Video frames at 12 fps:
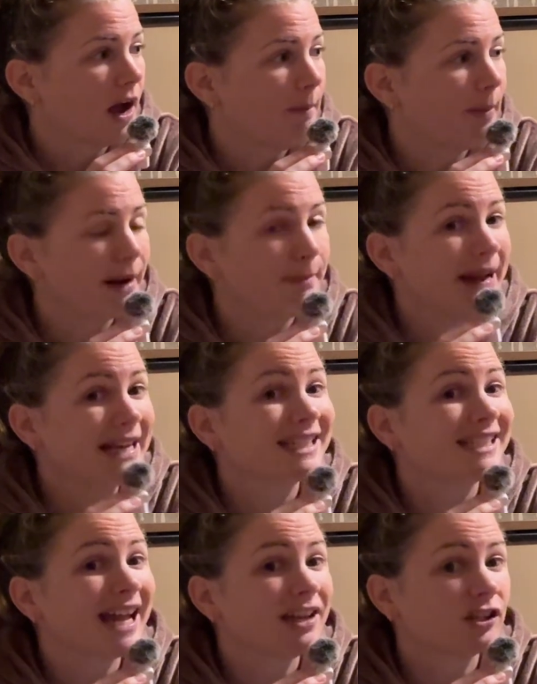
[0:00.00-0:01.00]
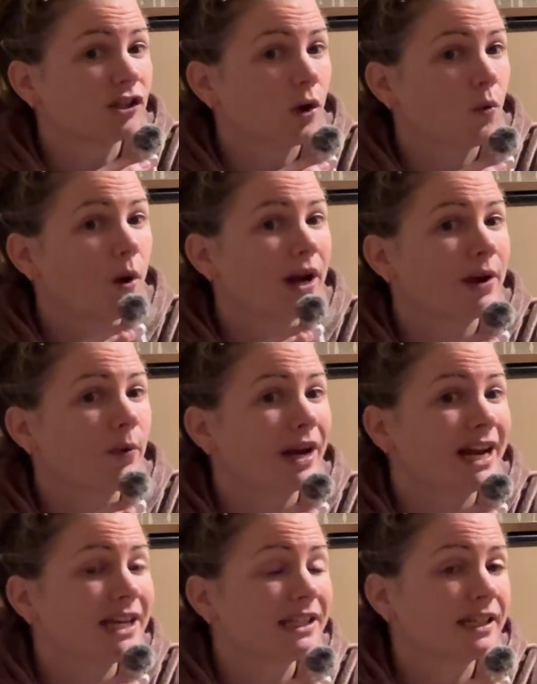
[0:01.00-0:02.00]
But it makes sense, though. What
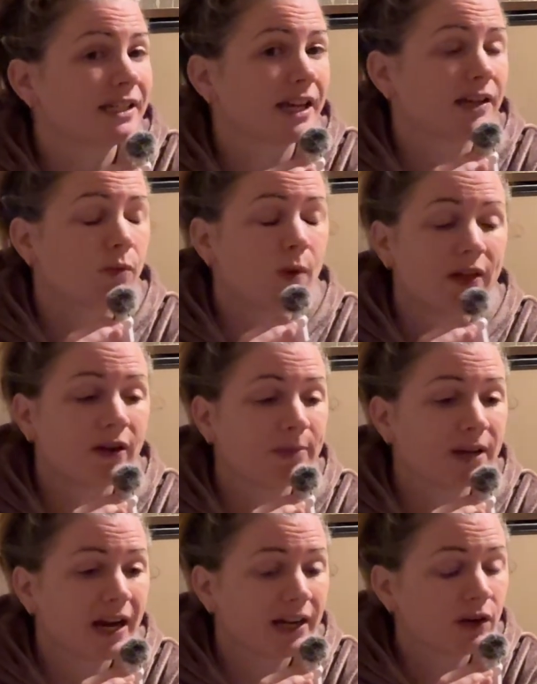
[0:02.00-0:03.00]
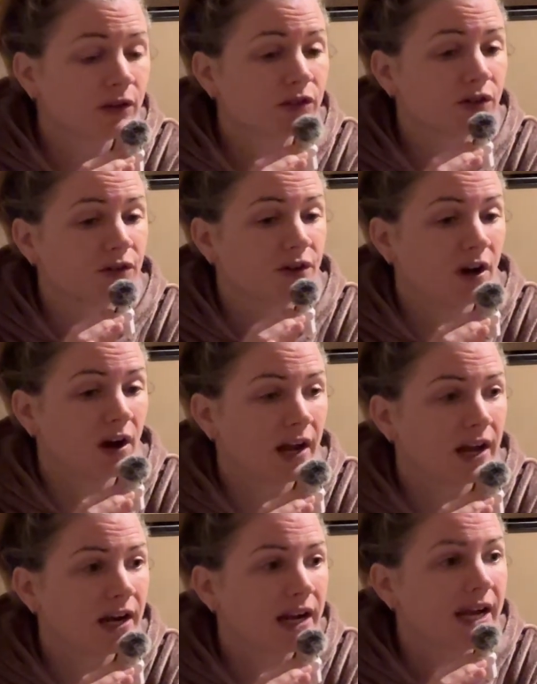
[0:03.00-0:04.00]
it is that whether I'm diagnosed or
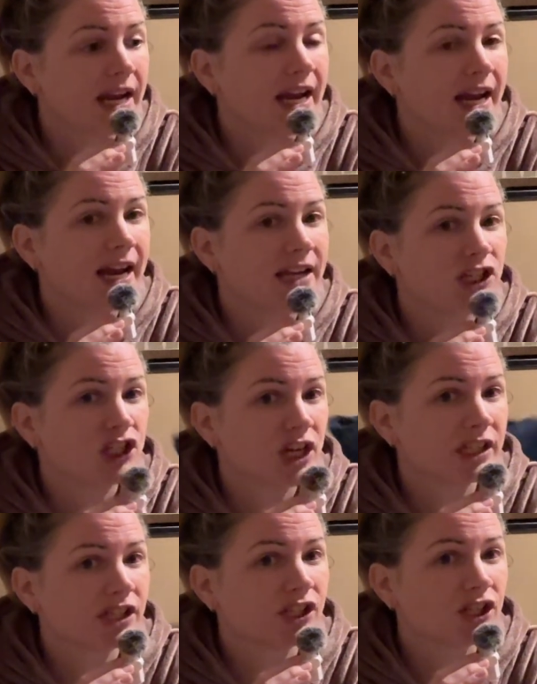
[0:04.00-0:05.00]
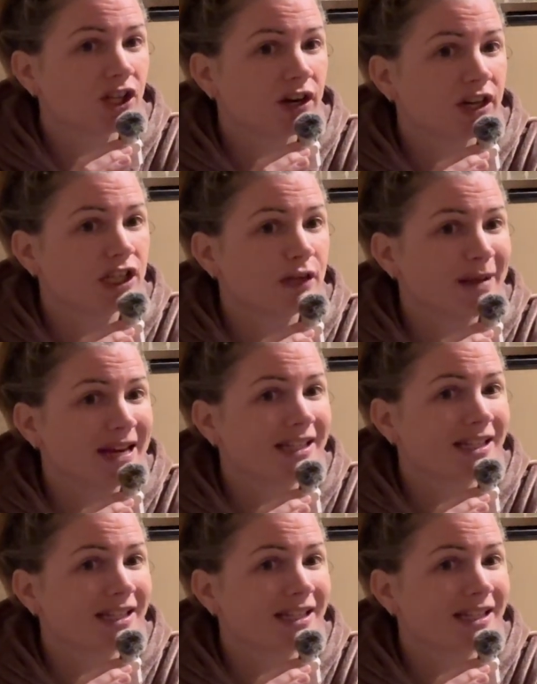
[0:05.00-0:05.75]
not, it just is starting to make